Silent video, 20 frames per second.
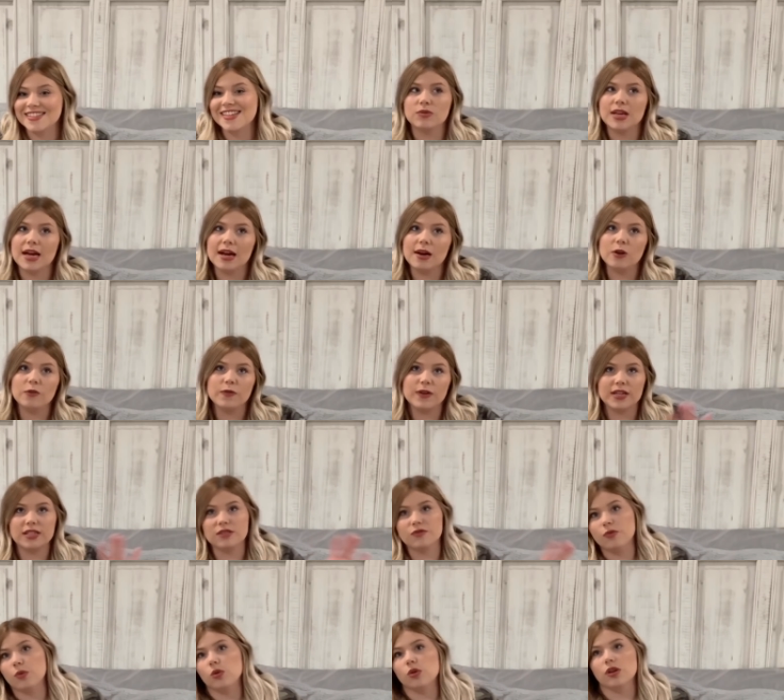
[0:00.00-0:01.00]
Now fast
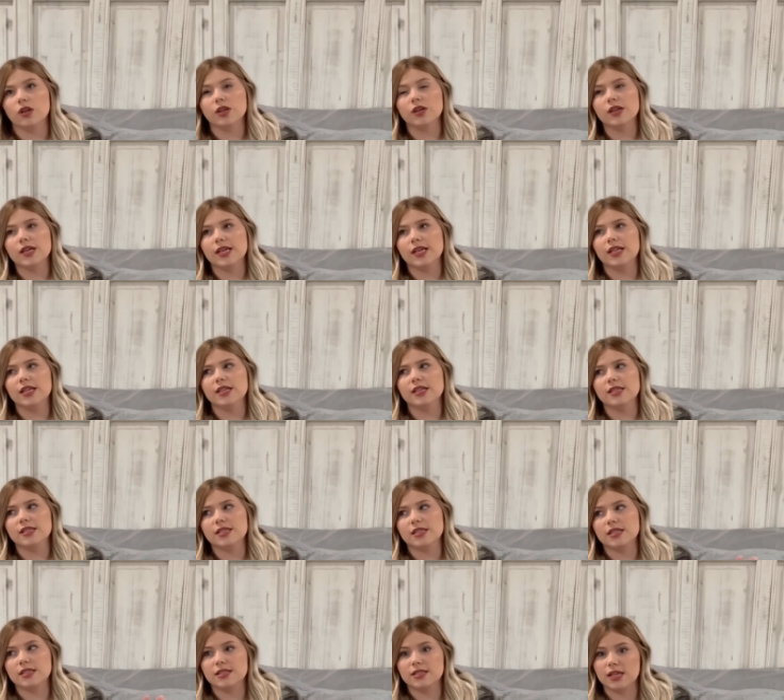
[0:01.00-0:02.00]
forward, it is
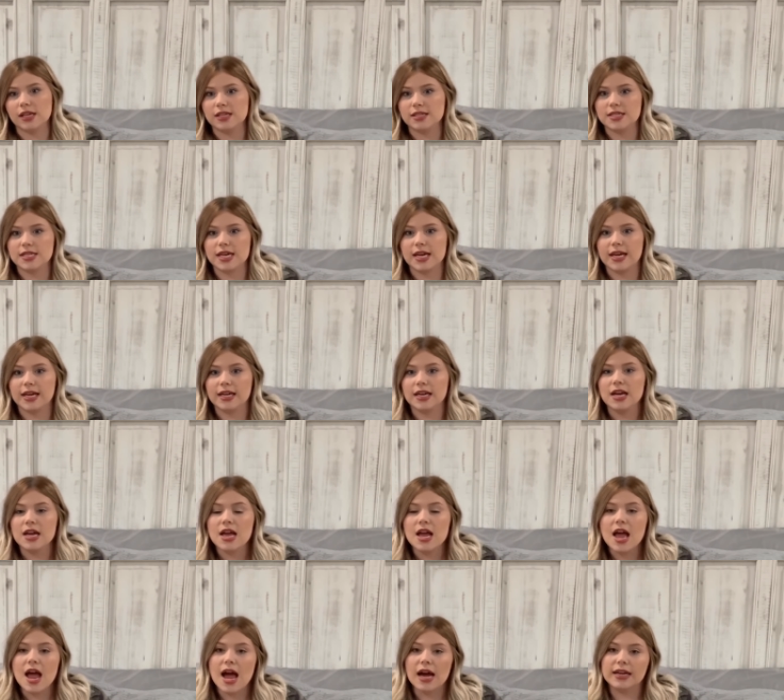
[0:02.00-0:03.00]
Sunday
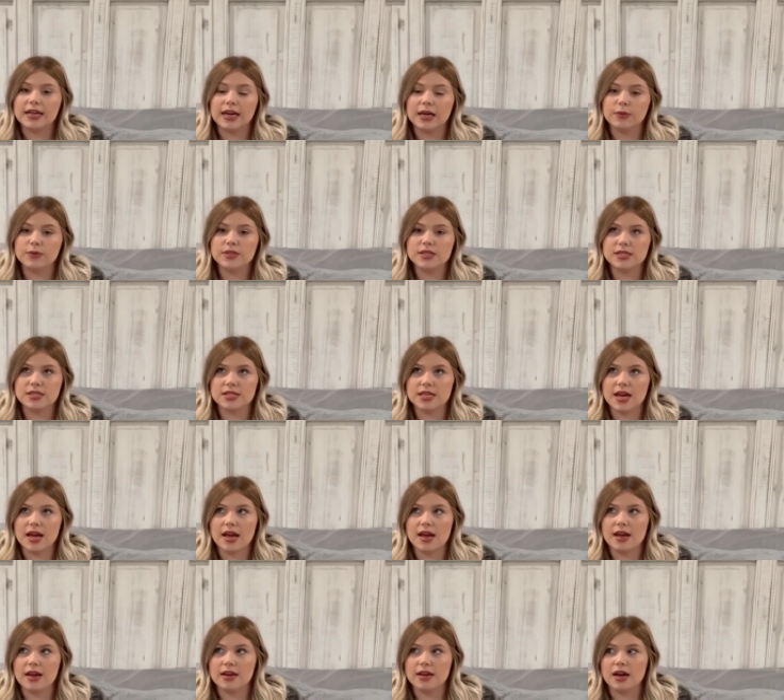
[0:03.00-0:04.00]
and I would
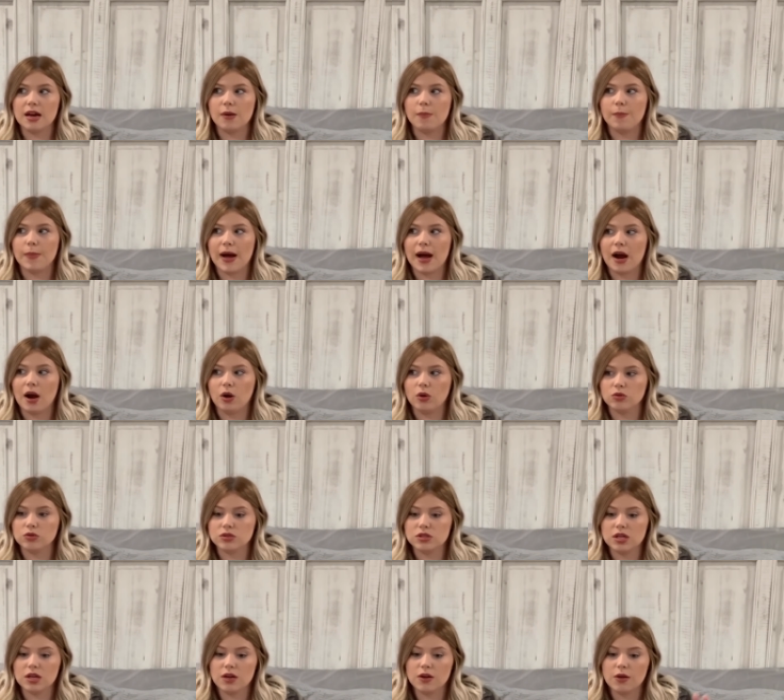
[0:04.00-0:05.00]
say about
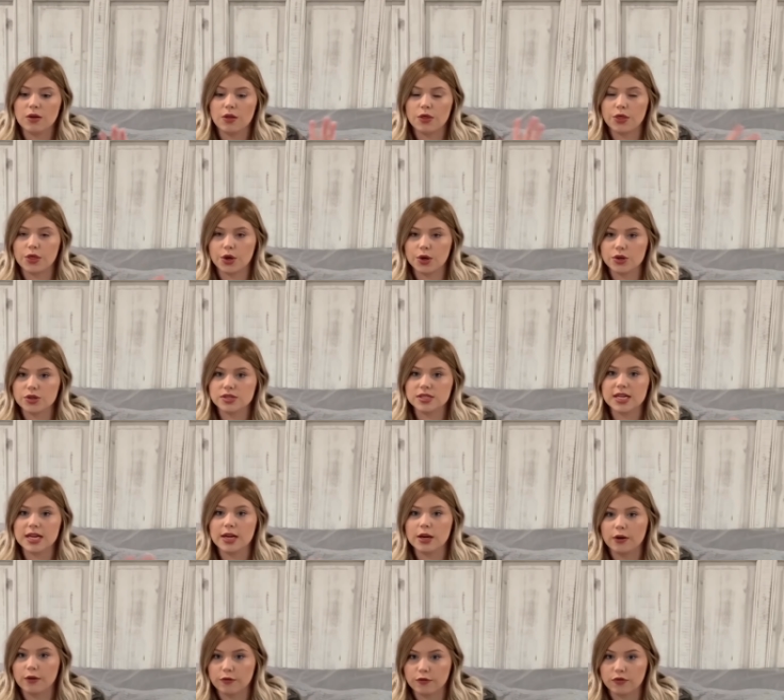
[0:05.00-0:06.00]
Thursday
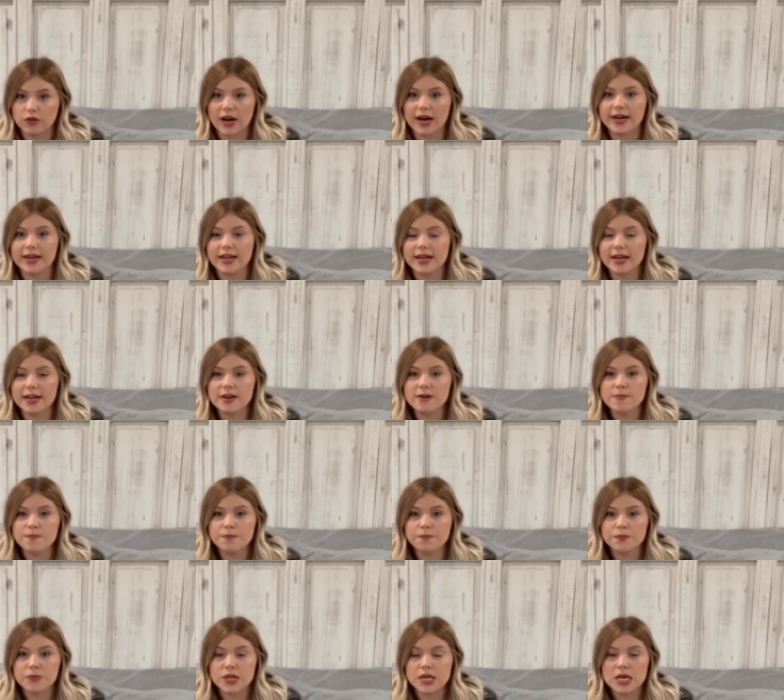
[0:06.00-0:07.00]
or Friday
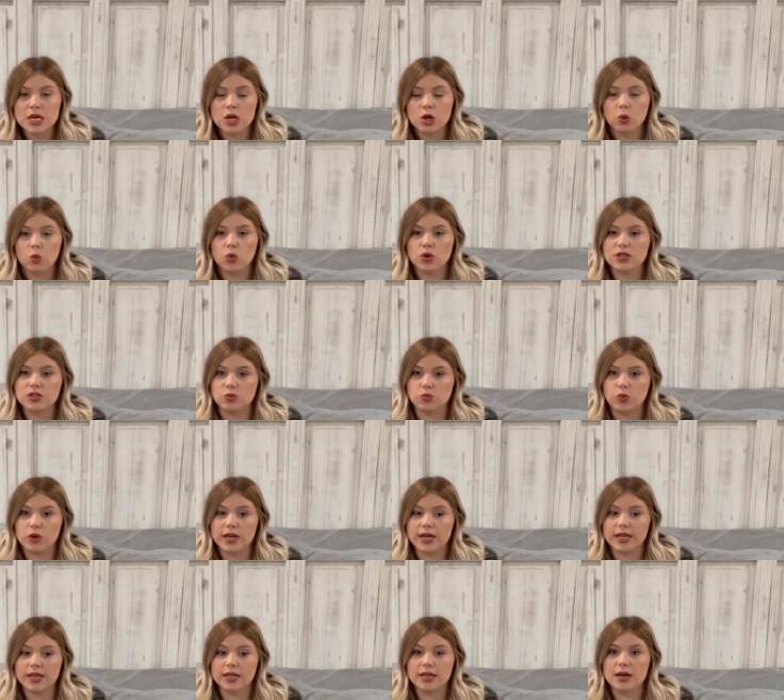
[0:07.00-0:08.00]
was
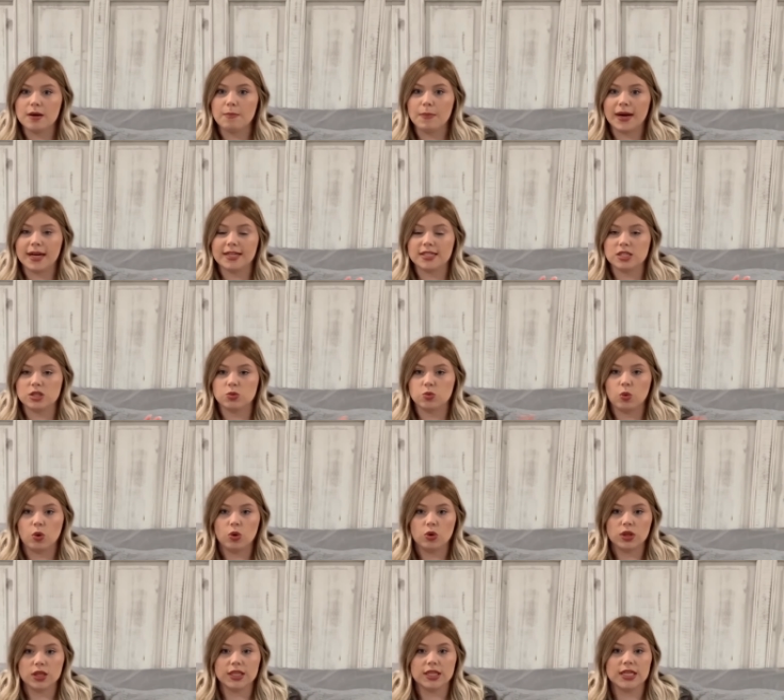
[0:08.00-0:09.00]
when my
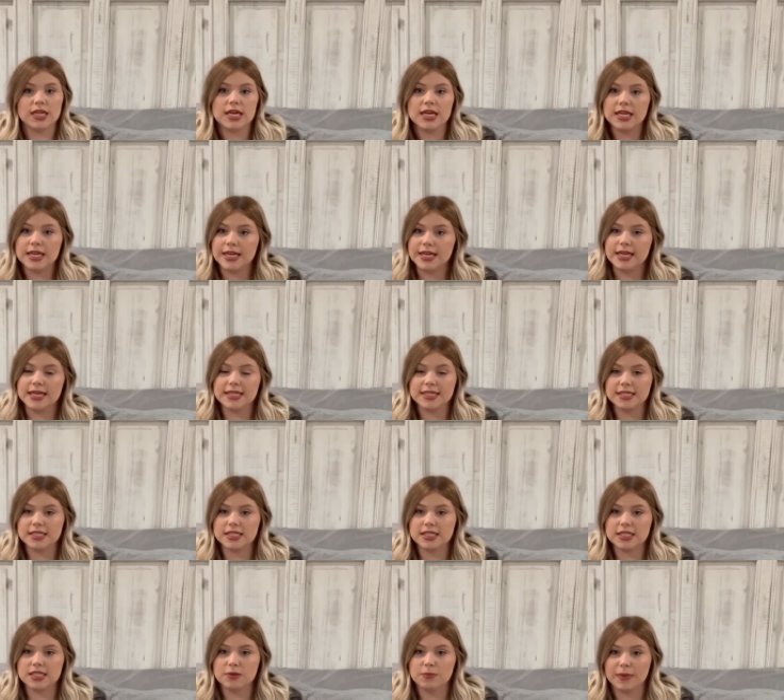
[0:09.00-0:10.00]

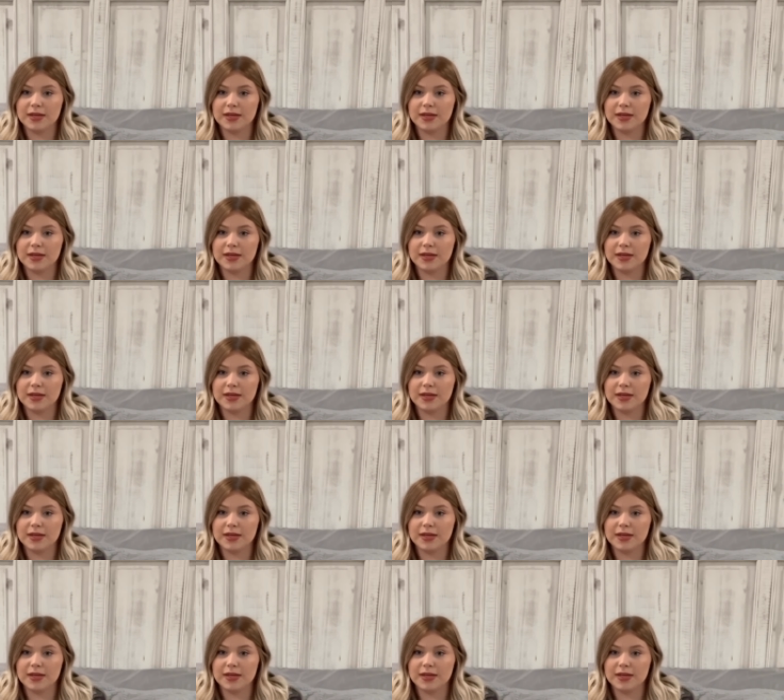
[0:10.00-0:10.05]
swollenness, my